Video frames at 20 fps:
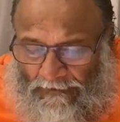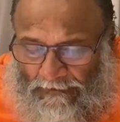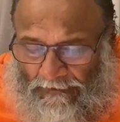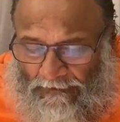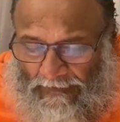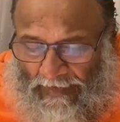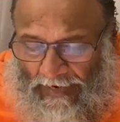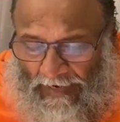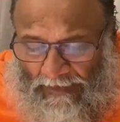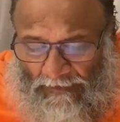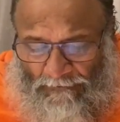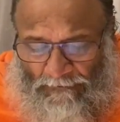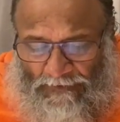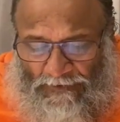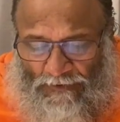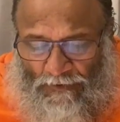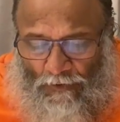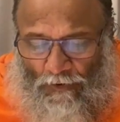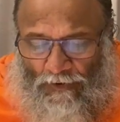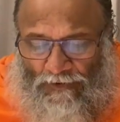That
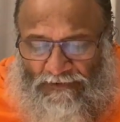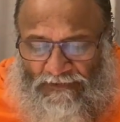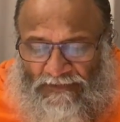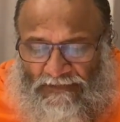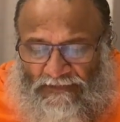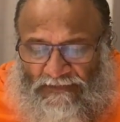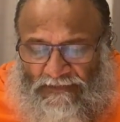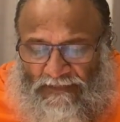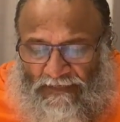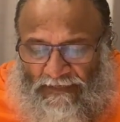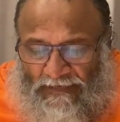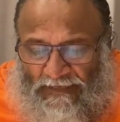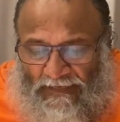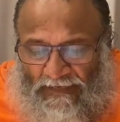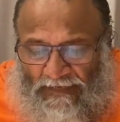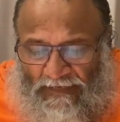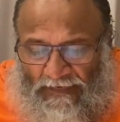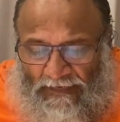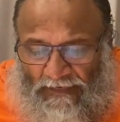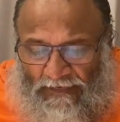which causes the
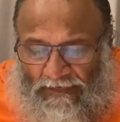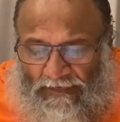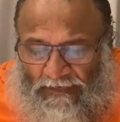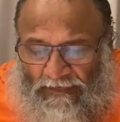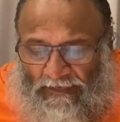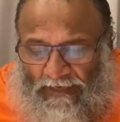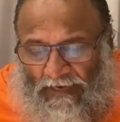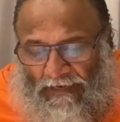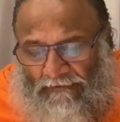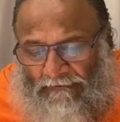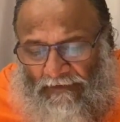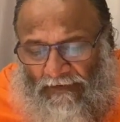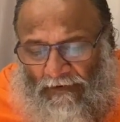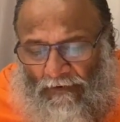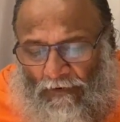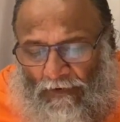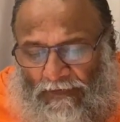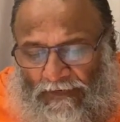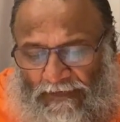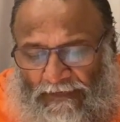day, can we
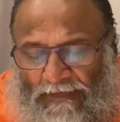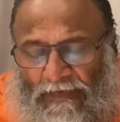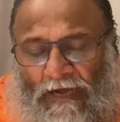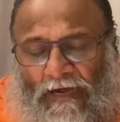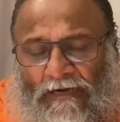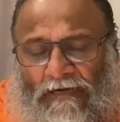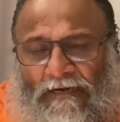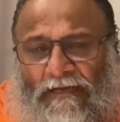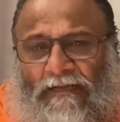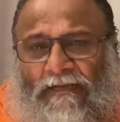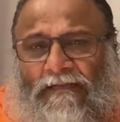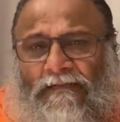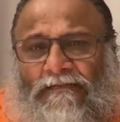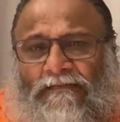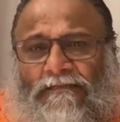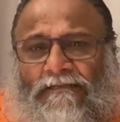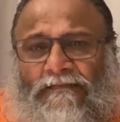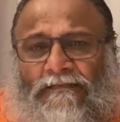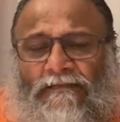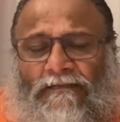call it
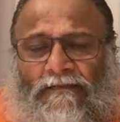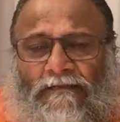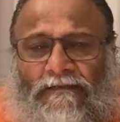darkness?